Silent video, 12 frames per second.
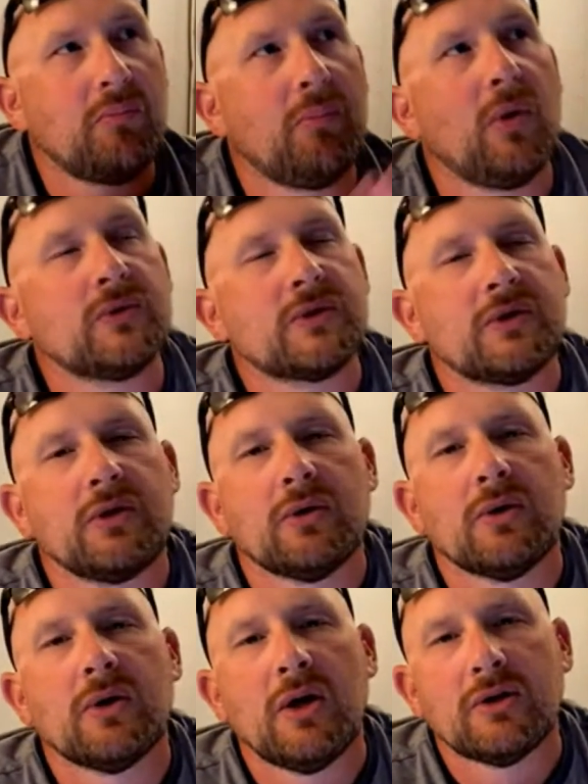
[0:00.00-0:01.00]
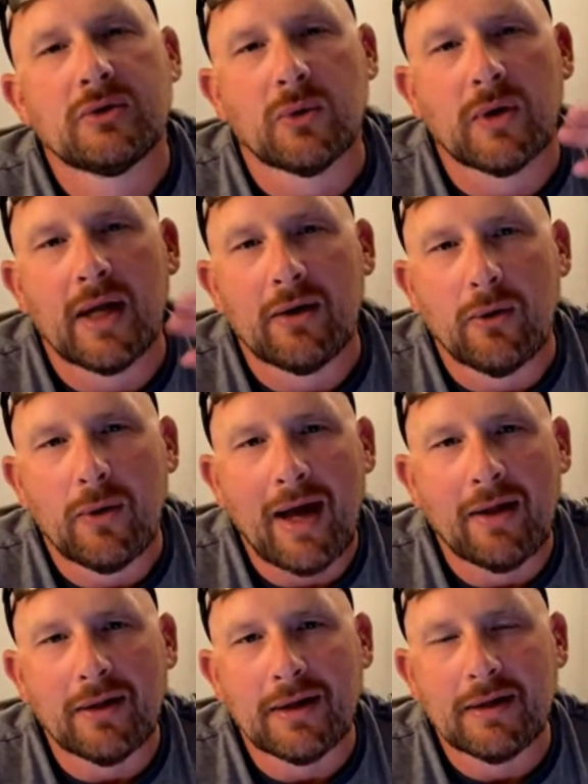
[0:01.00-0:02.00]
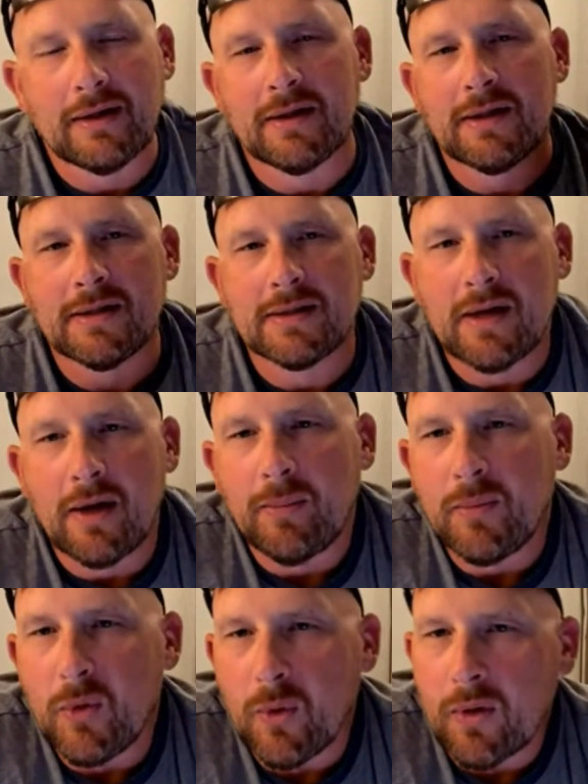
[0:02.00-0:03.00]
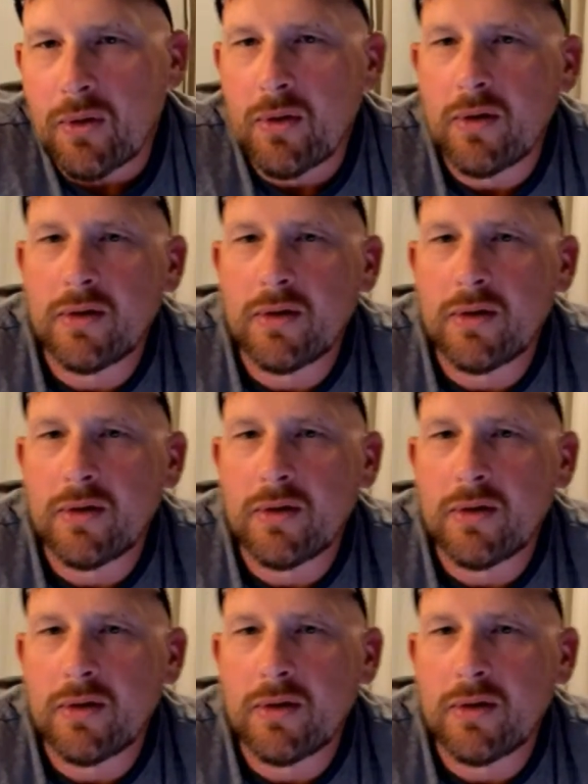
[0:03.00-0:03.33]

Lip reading: Most of your tornado alley is up north.